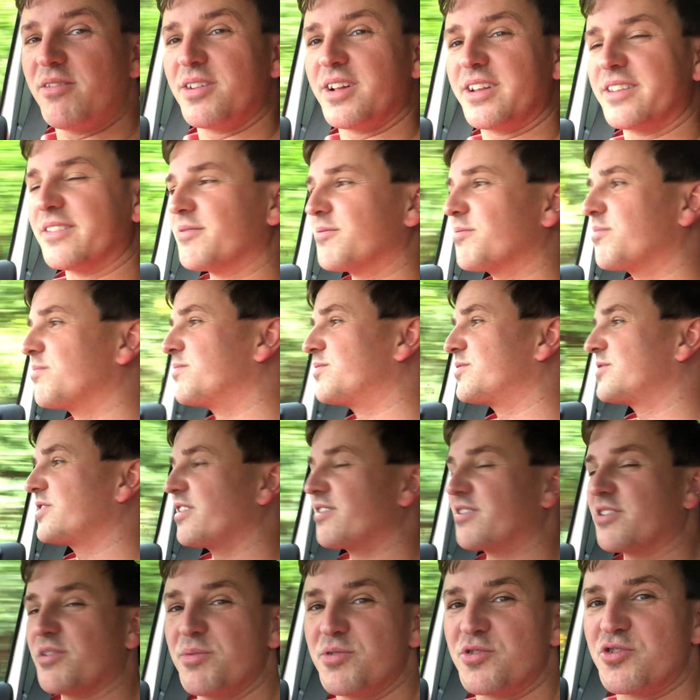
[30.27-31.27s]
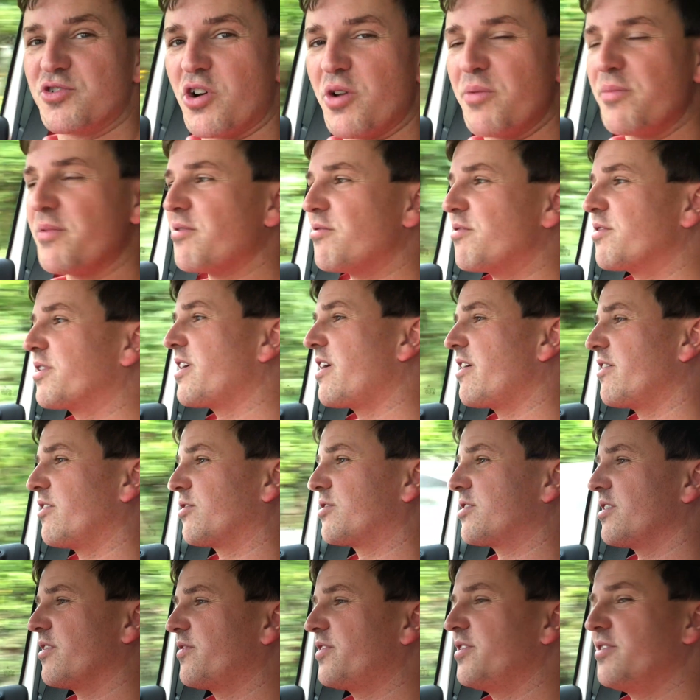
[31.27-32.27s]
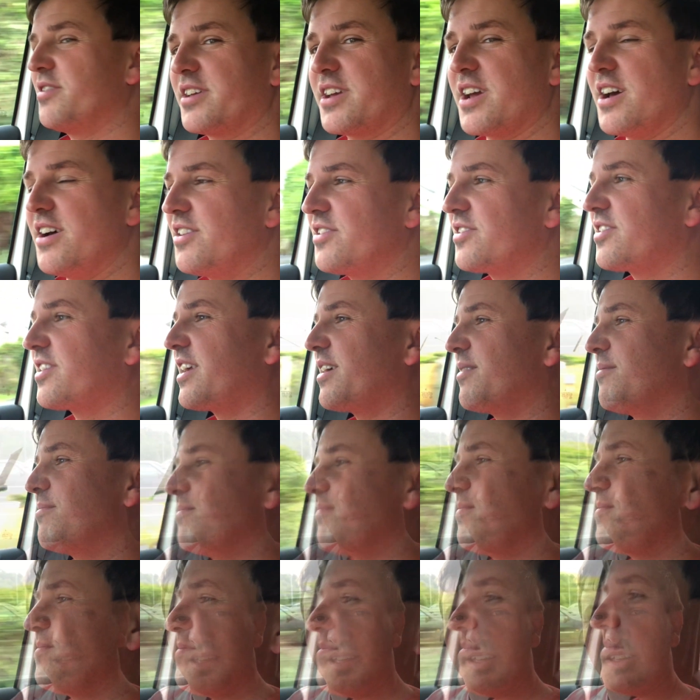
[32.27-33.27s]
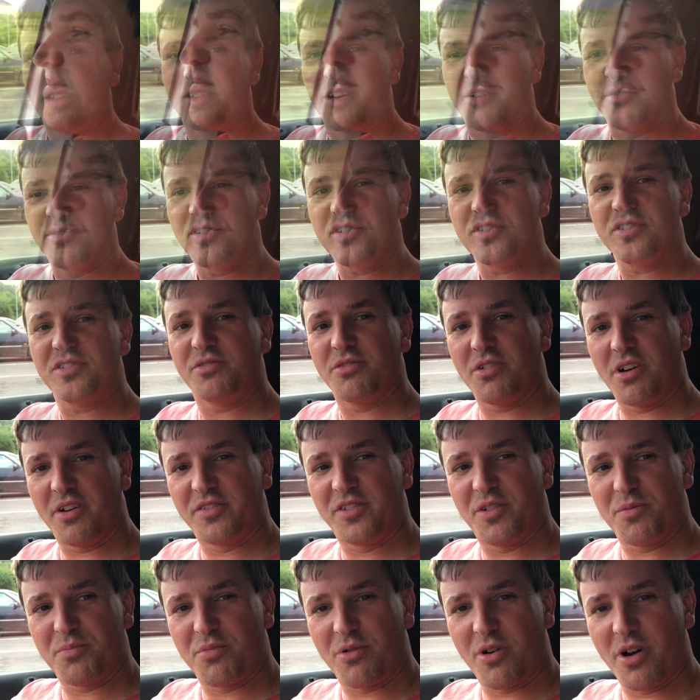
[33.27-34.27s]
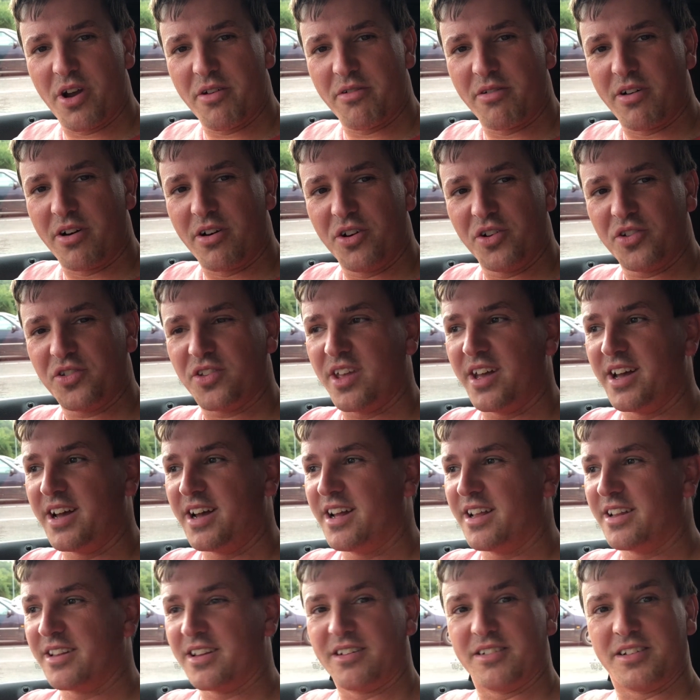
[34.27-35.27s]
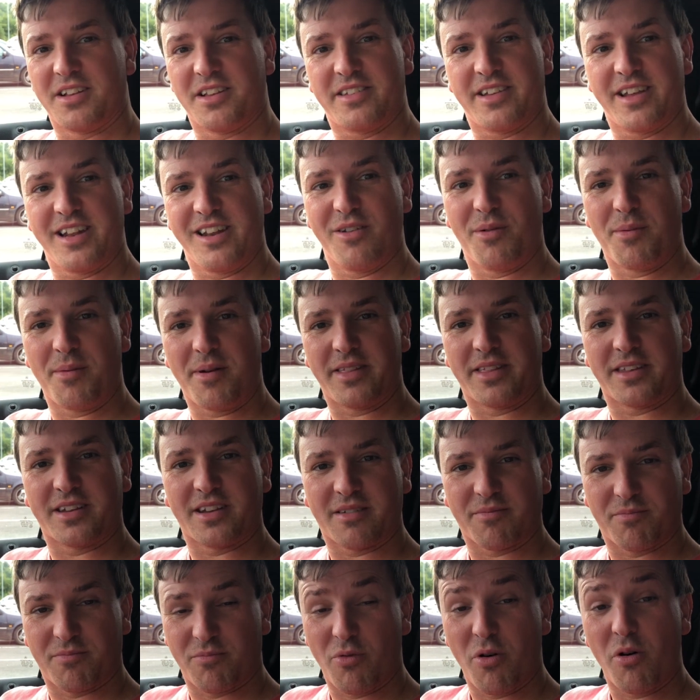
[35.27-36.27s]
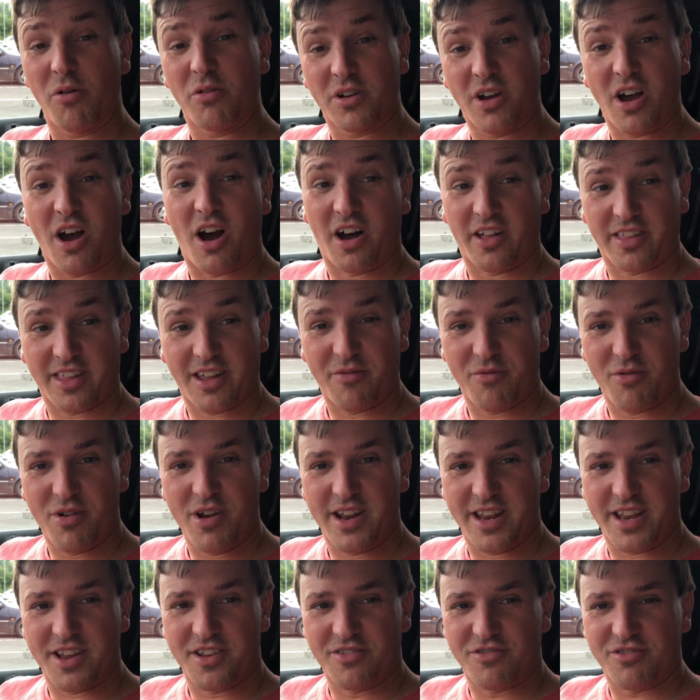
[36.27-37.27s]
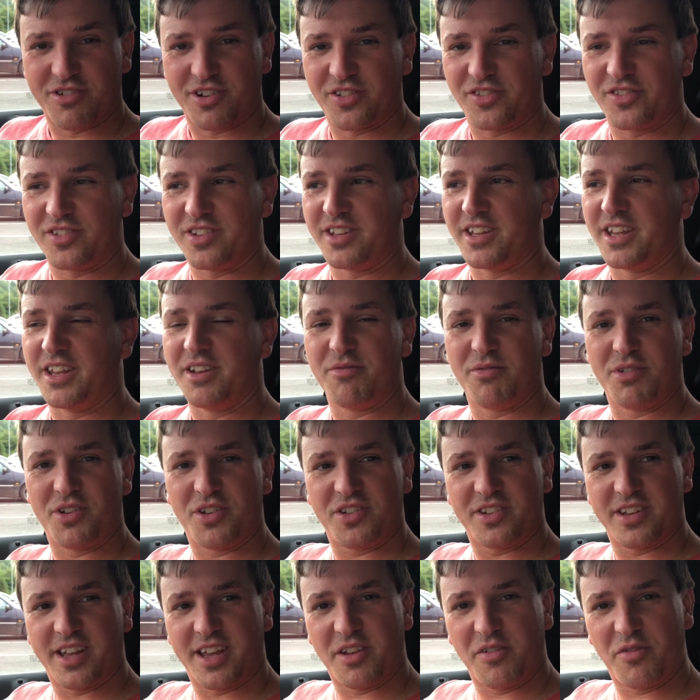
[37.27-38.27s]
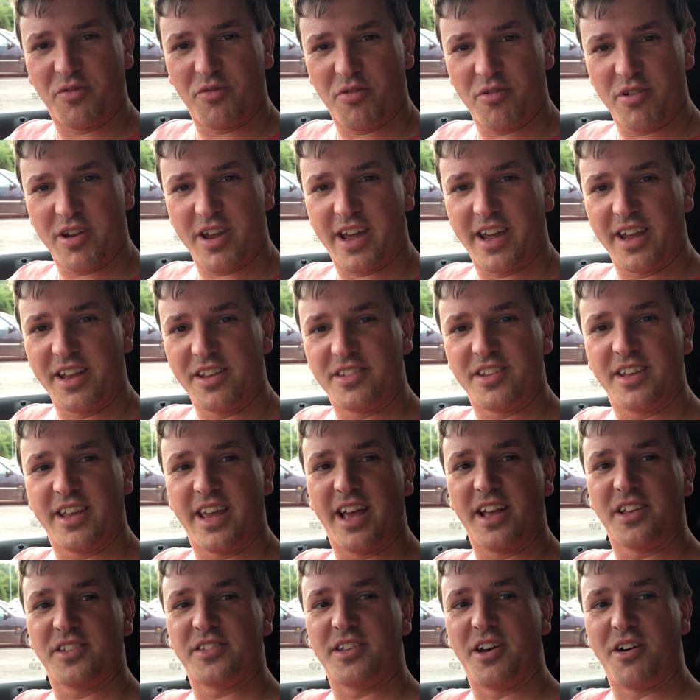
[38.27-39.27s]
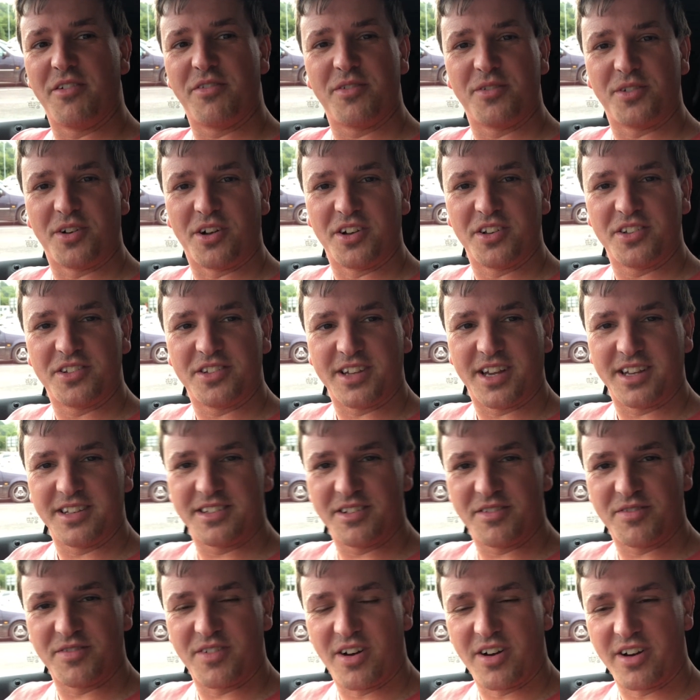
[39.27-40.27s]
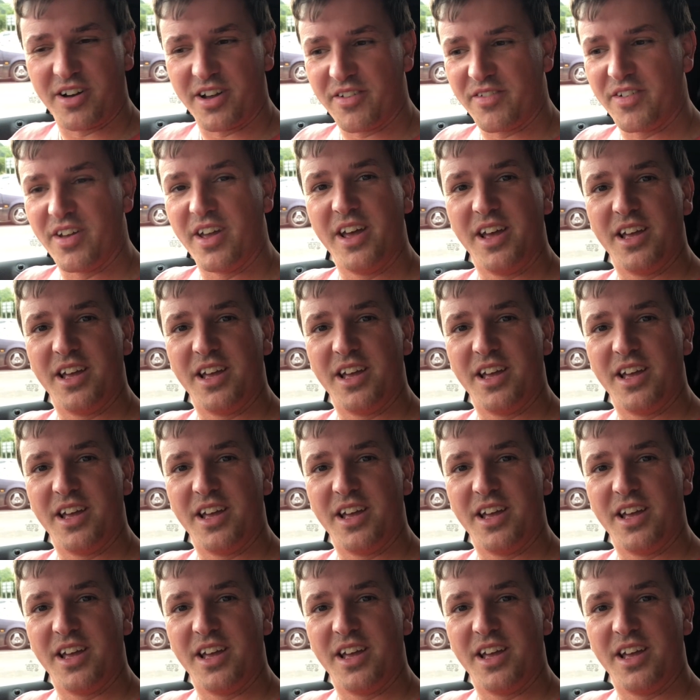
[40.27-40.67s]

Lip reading: And so come join me, we'll go and look at a few of the cars there. So I've just arrived at Brightwell's, and I'm going to tell you a little about the one car that I'm really interested in, which is a 380 SL from 1985.